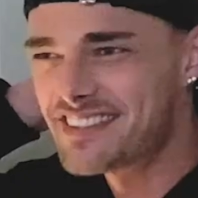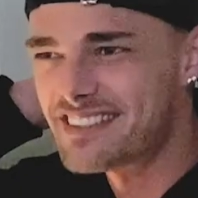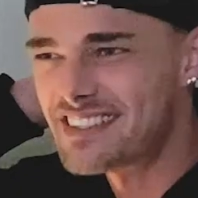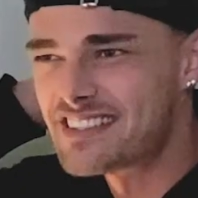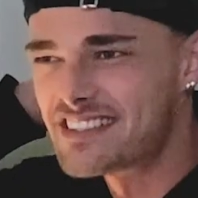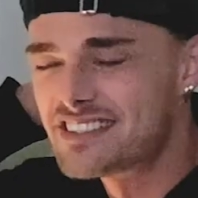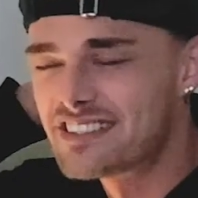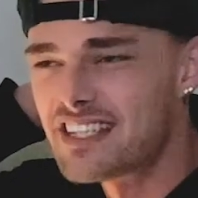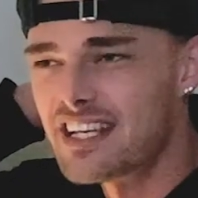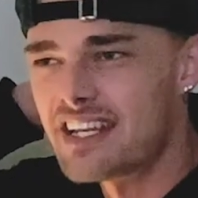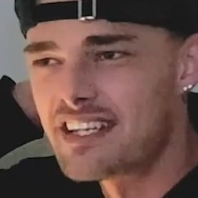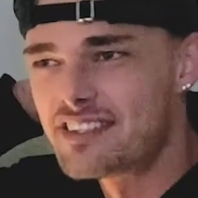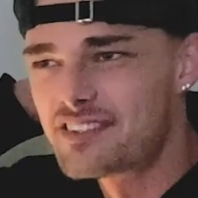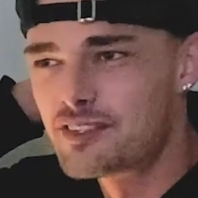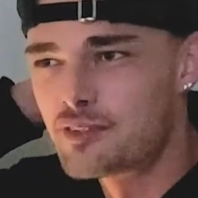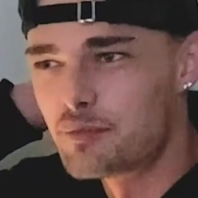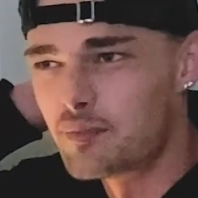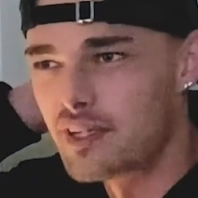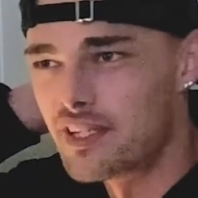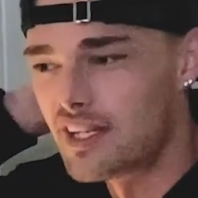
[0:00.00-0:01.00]
insane
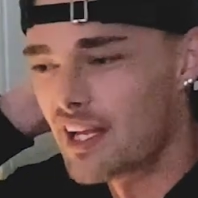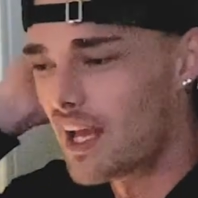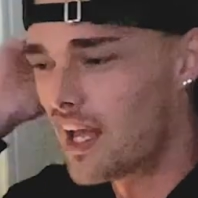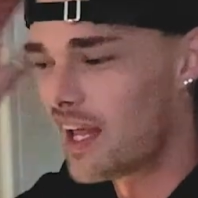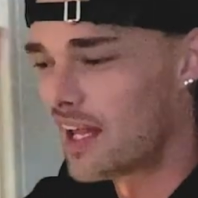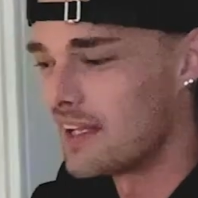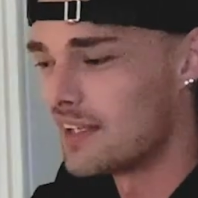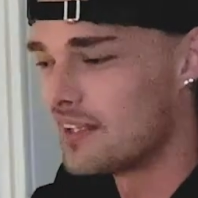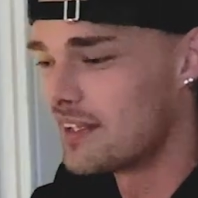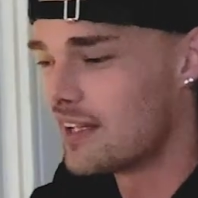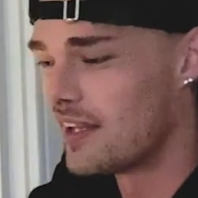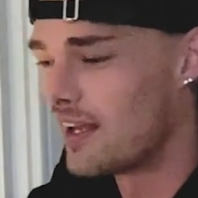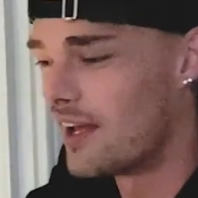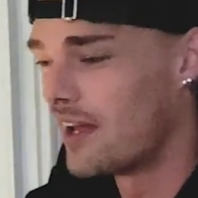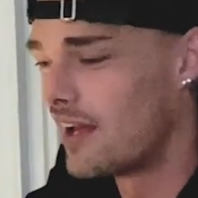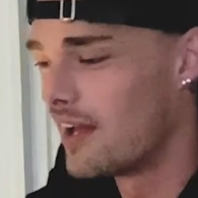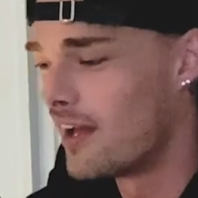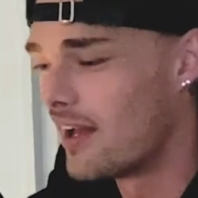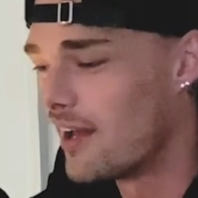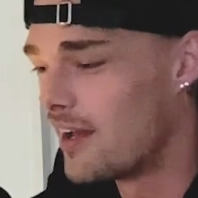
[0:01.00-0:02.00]
to me. And
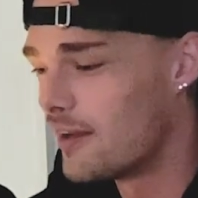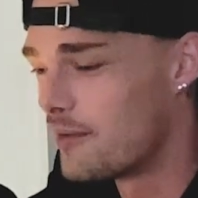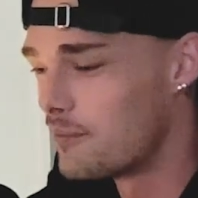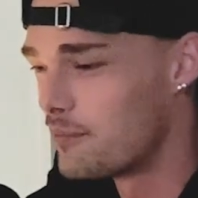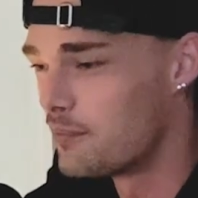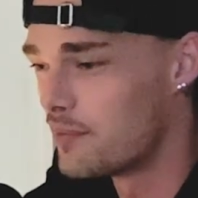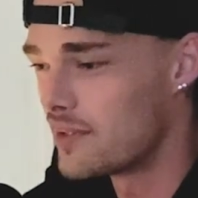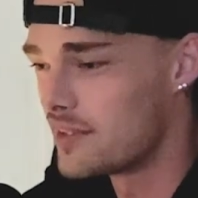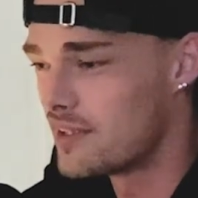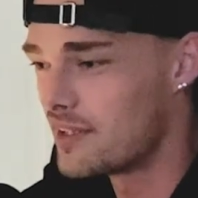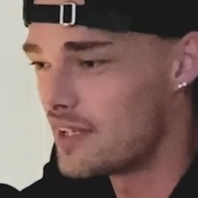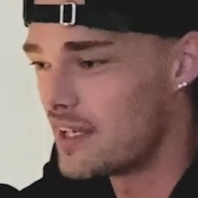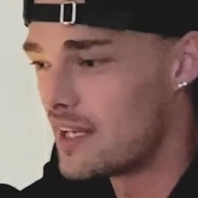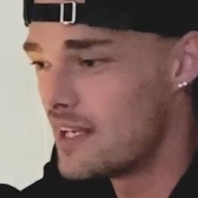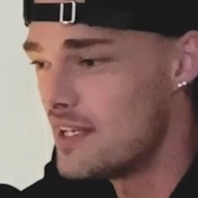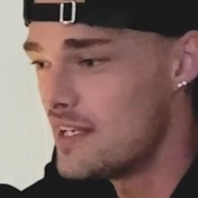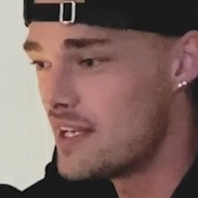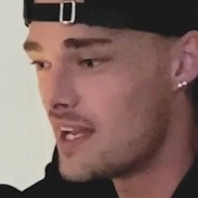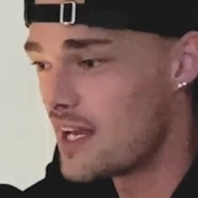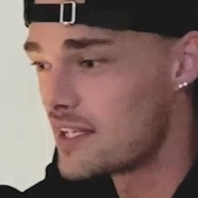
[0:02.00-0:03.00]
but
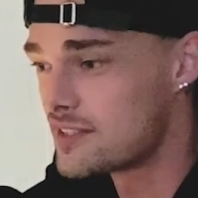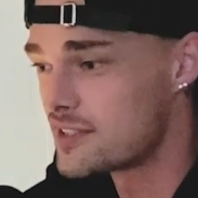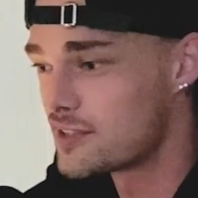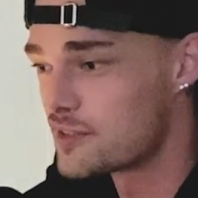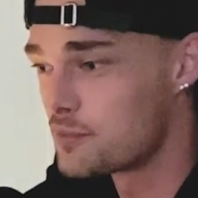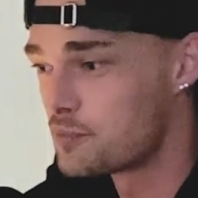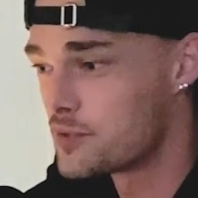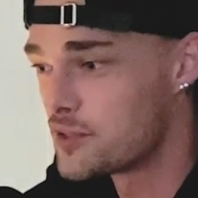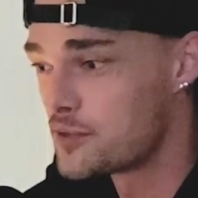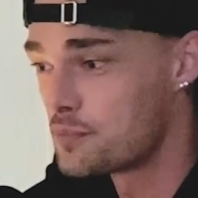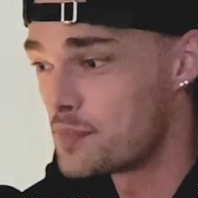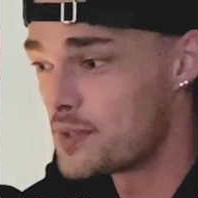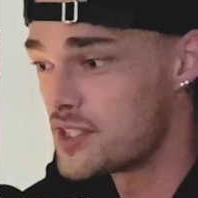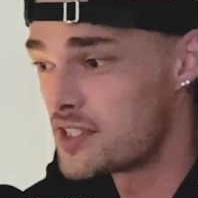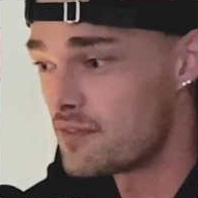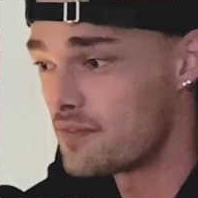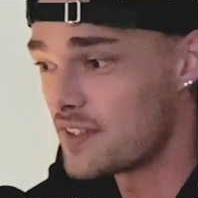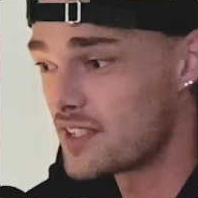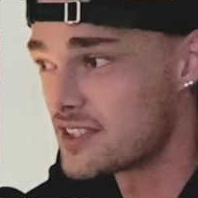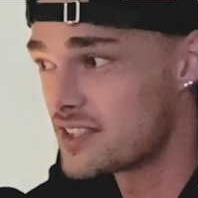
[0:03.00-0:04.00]
he has a
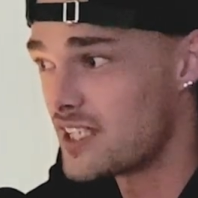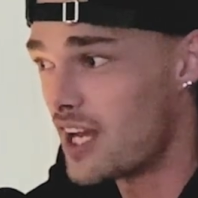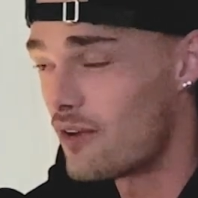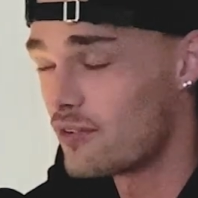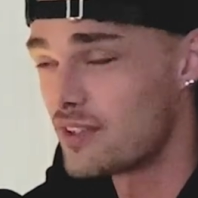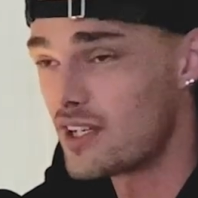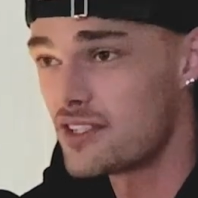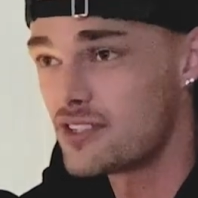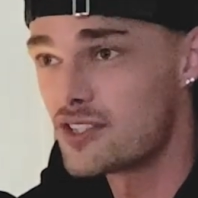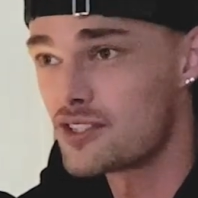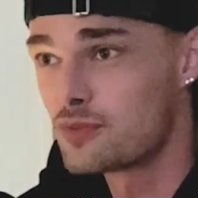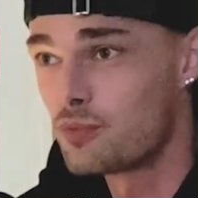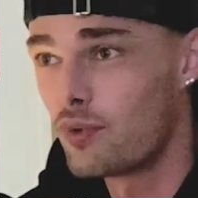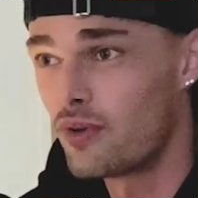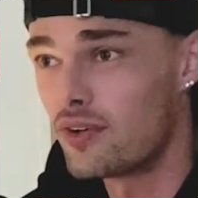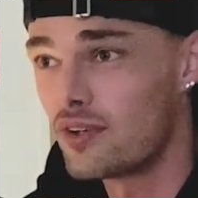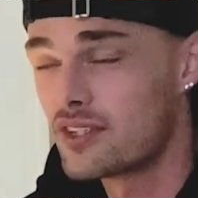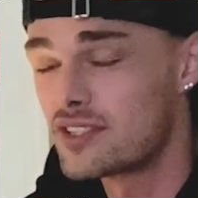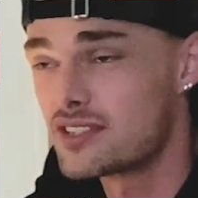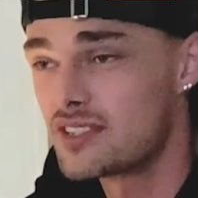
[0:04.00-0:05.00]
specific sound that just
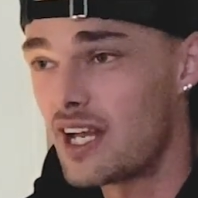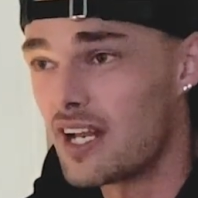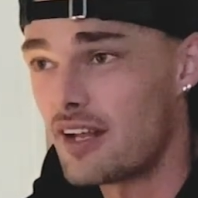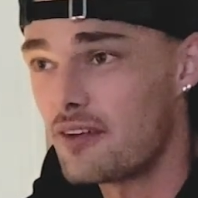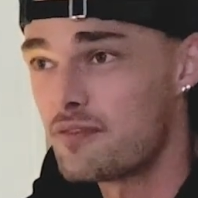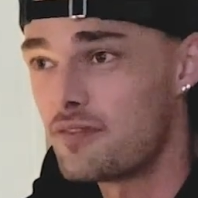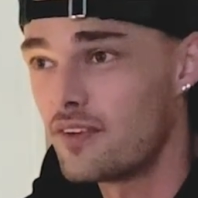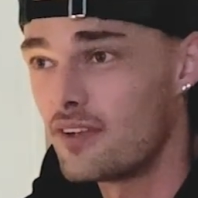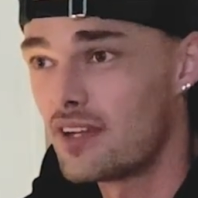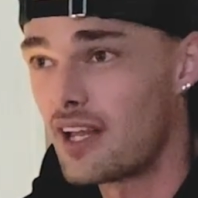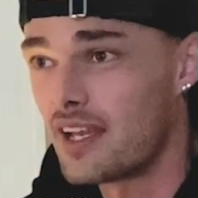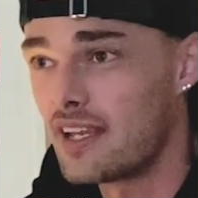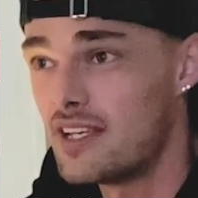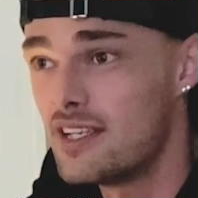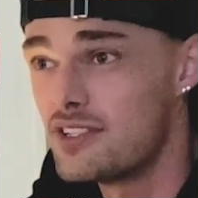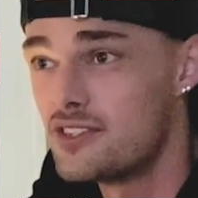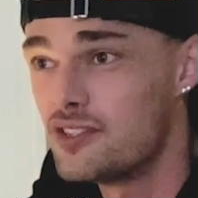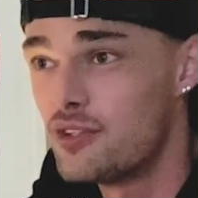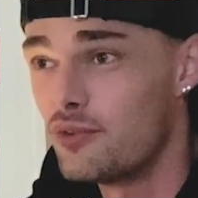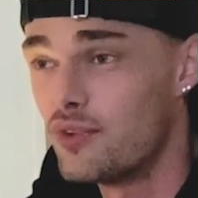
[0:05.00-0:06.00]
works, and I feel like
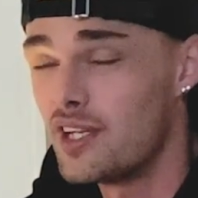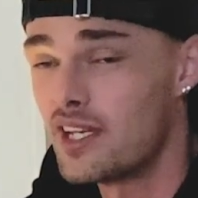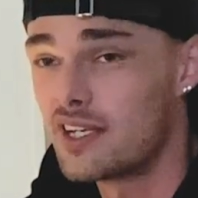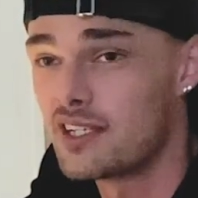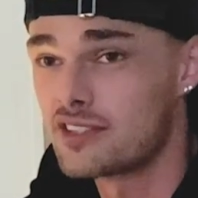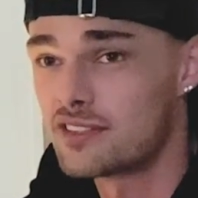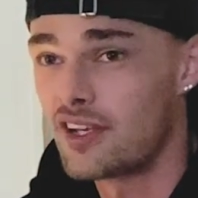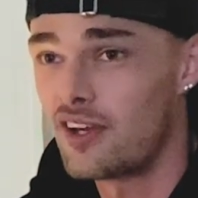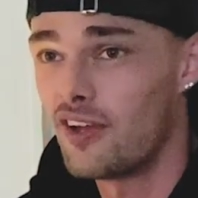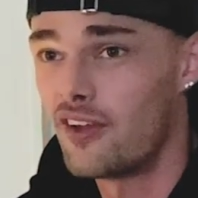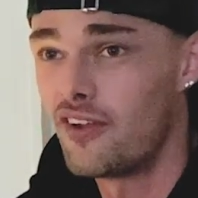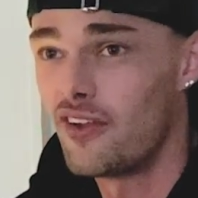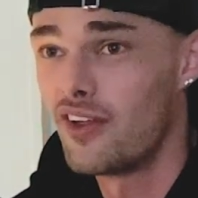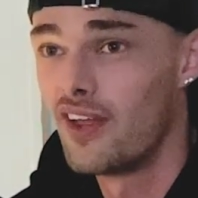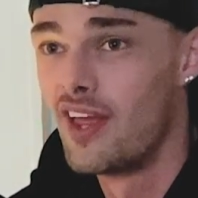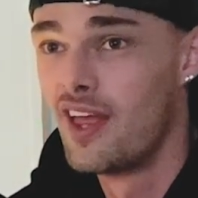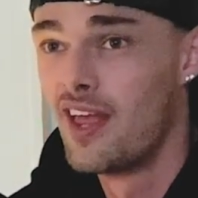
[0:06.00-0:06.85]
he's unique as hell.